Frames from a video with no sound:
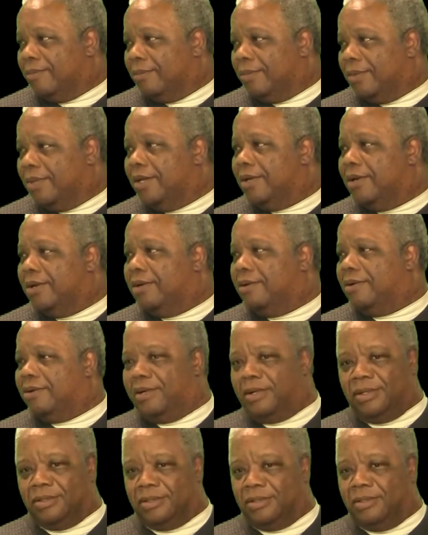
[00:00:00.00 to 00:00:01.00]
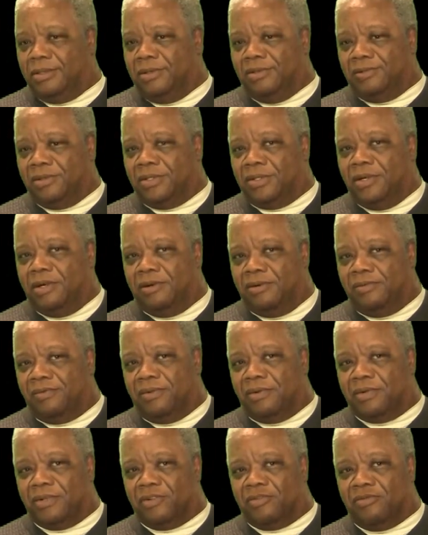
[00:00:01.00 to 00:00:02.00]
Because Louisville's known
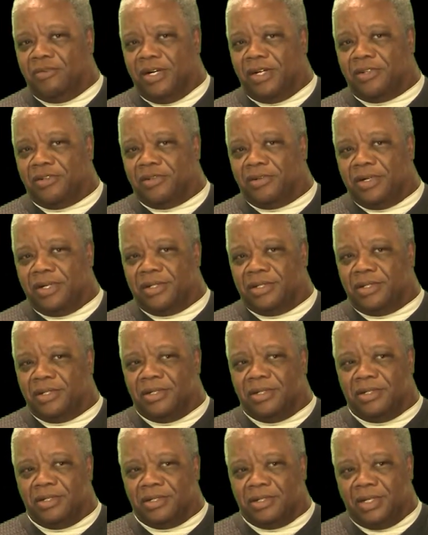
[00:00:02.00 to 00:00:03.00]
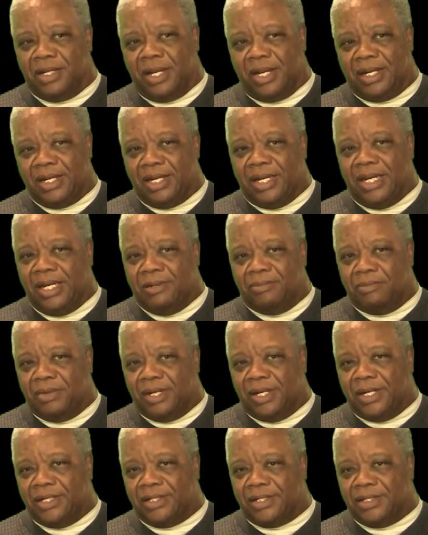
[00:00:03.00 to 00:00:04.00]
for its restaurants, and there's a lot of eating
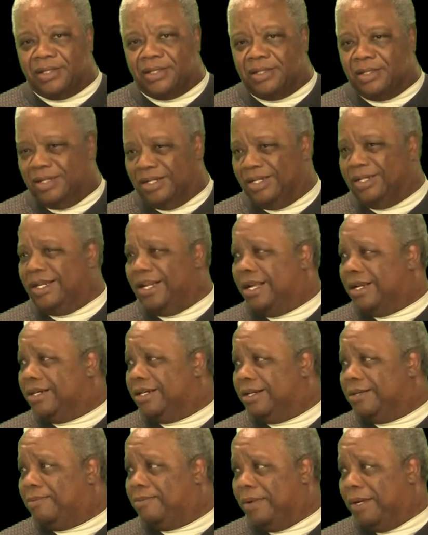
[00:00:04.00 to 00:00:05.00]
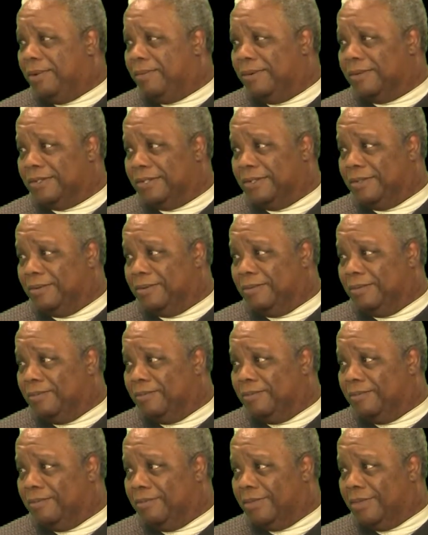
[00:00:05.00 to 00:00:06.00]
places and a lot of good people too.
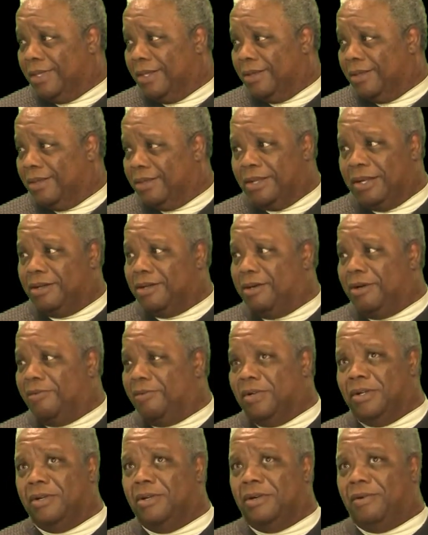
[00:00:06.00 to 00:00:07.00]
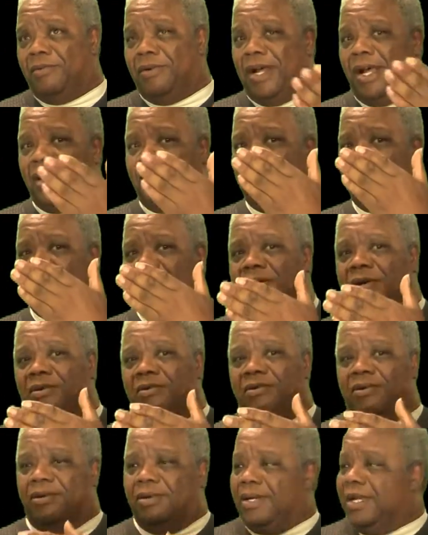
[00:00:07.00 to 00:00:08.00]
Thunder over Louisville, I don't
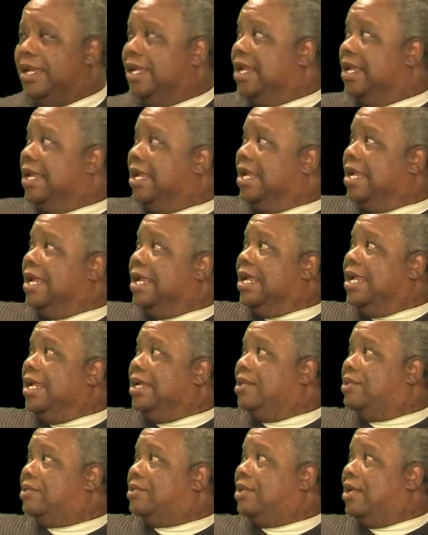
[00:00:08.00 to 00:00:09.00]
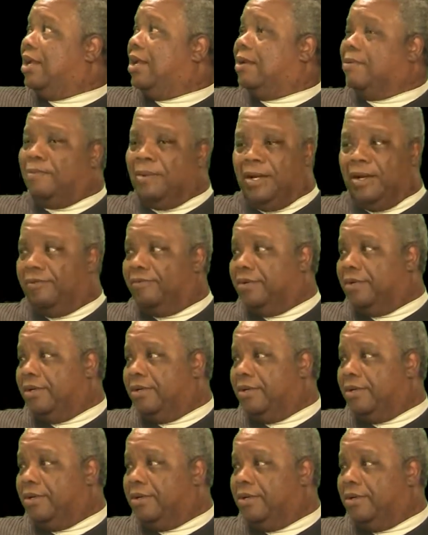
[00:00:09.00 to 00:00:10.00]
go inside the
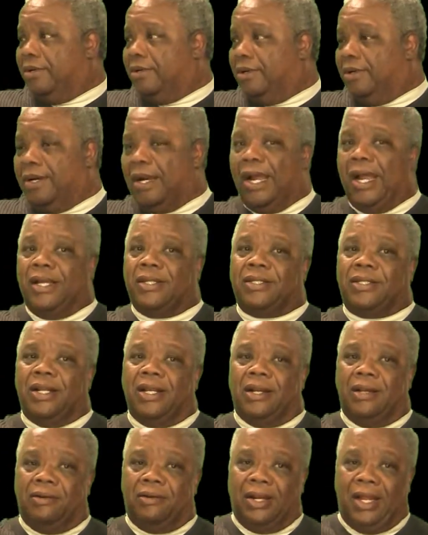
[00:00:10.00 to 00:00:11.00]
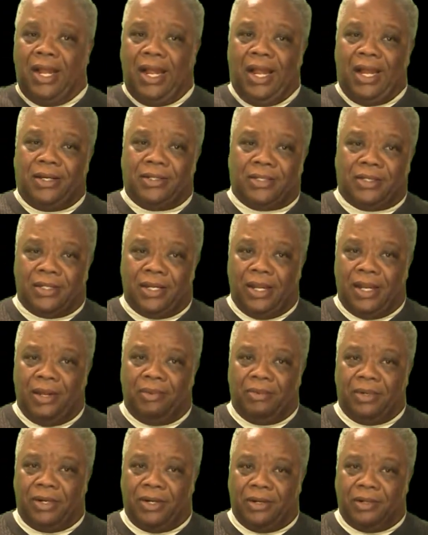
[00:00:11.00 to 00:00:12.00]
Belvedere. I sit on the outside
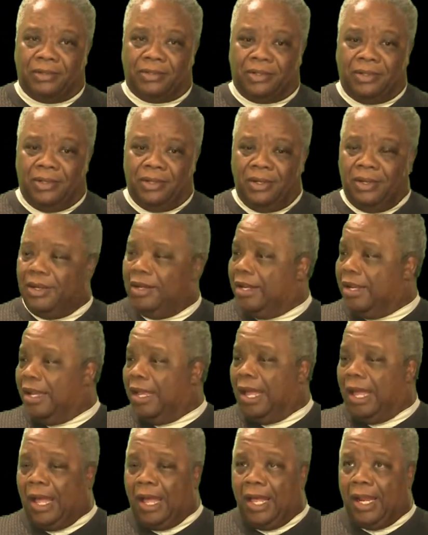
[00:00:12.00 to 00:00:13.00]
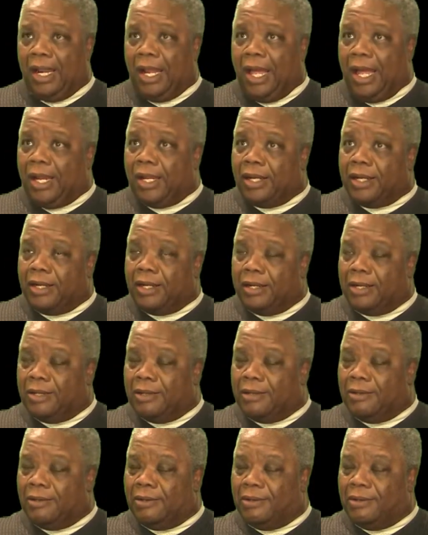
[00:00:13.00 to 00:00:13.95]
because a lot of the